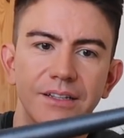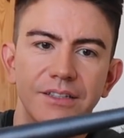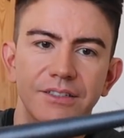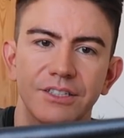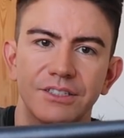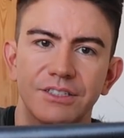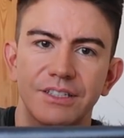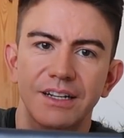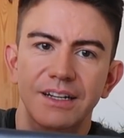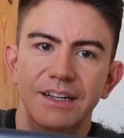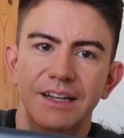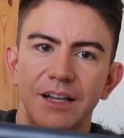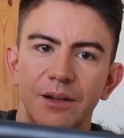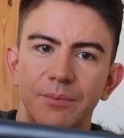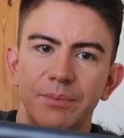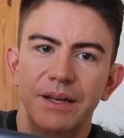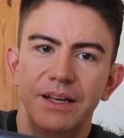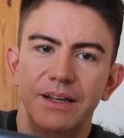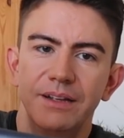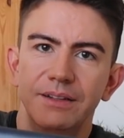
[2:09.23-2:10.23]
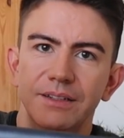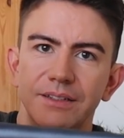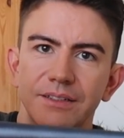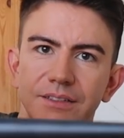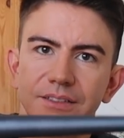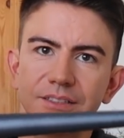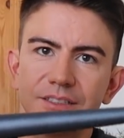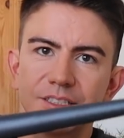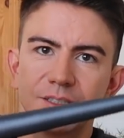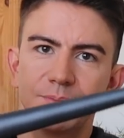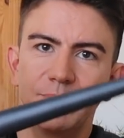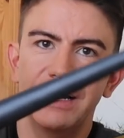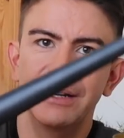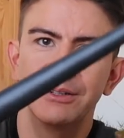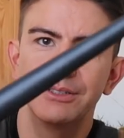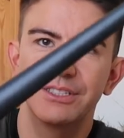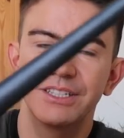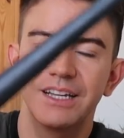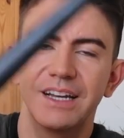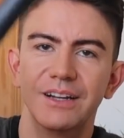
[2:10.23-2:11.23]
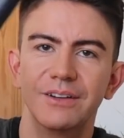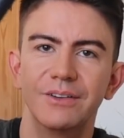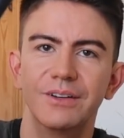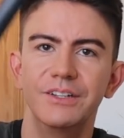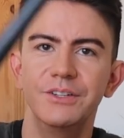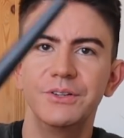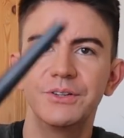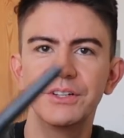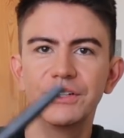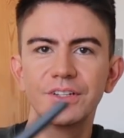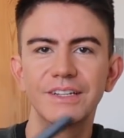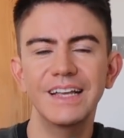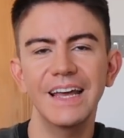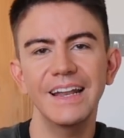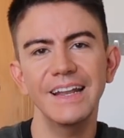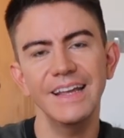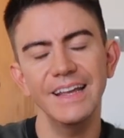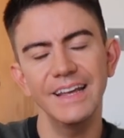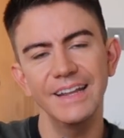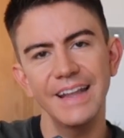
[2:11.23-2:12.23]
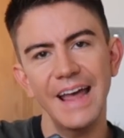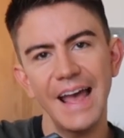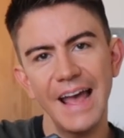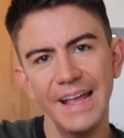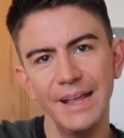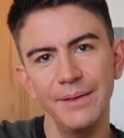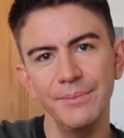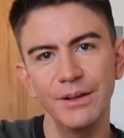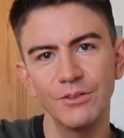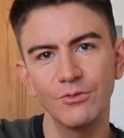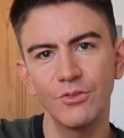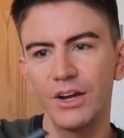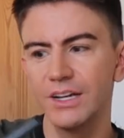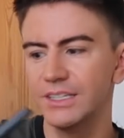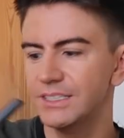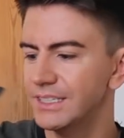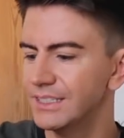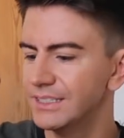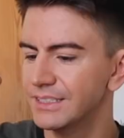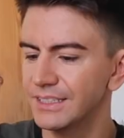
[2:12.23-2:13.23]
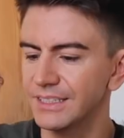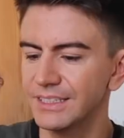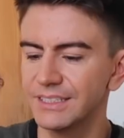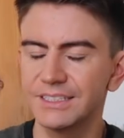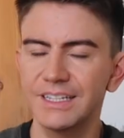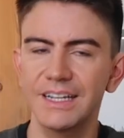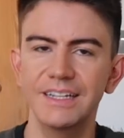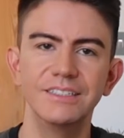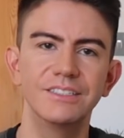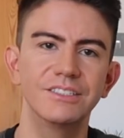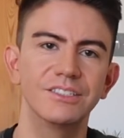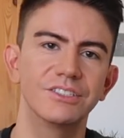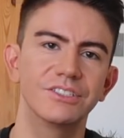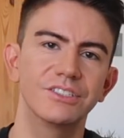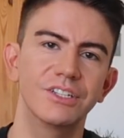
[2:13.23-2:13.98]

Just a little bit spouts out and you can get it and aim it right into the center.